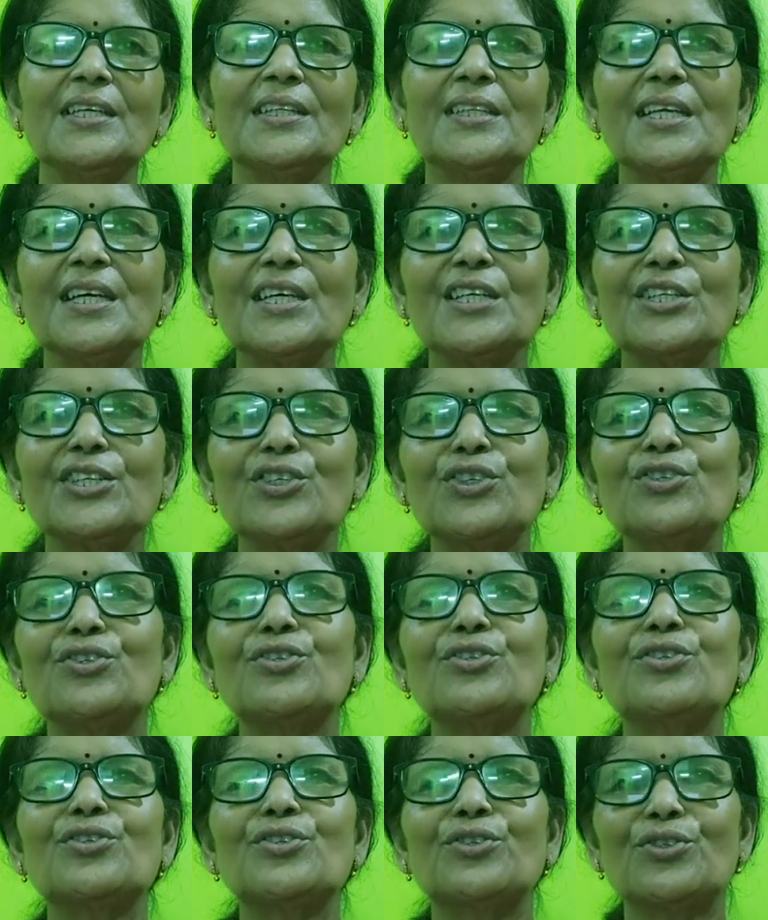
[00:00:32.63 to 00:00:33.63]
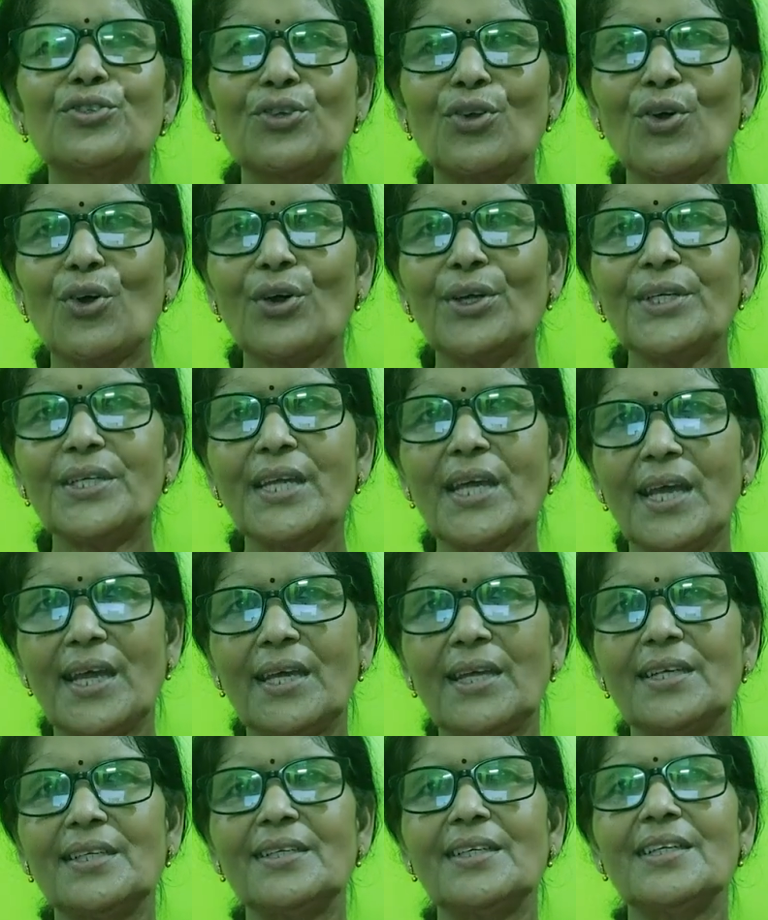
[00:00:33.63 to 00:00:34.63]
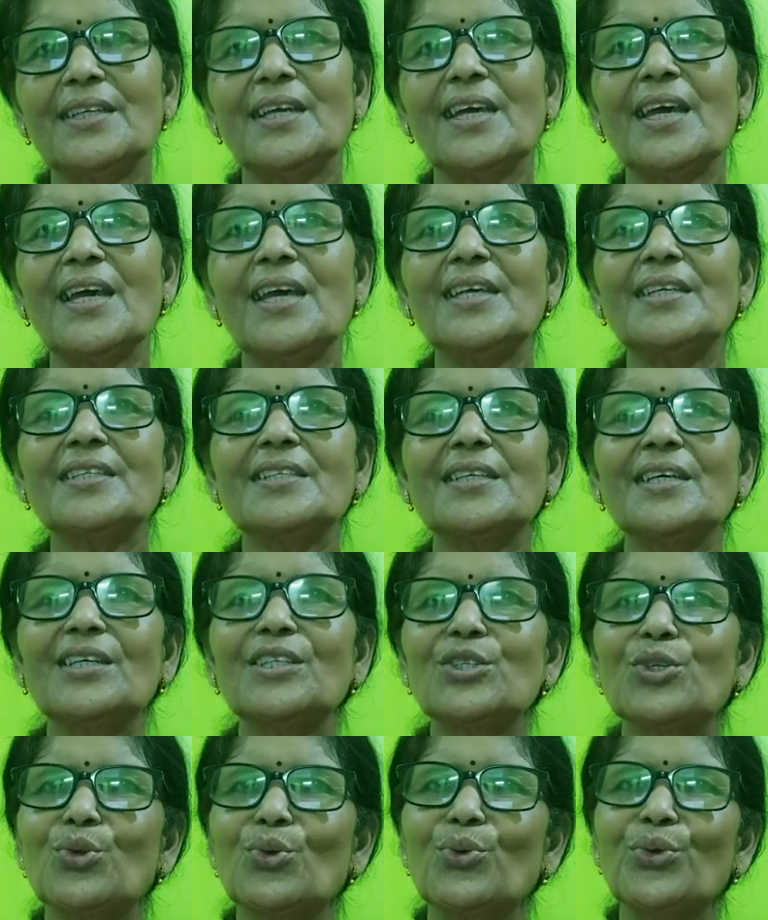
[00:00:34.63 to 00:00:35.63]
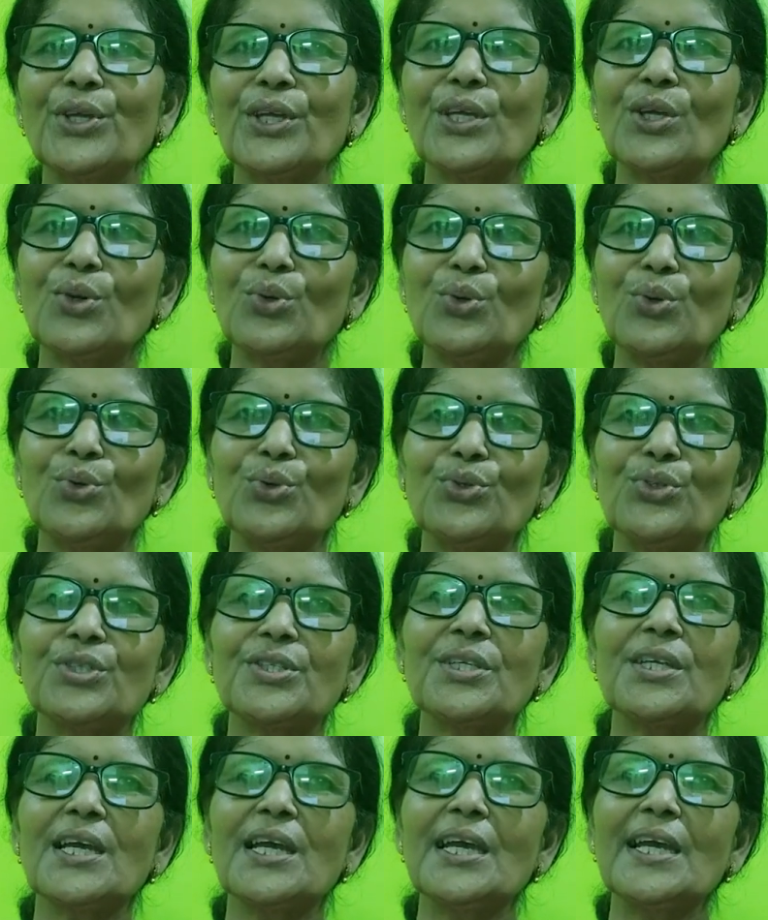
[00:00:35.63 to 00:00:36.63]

The shorthand, as the story goes,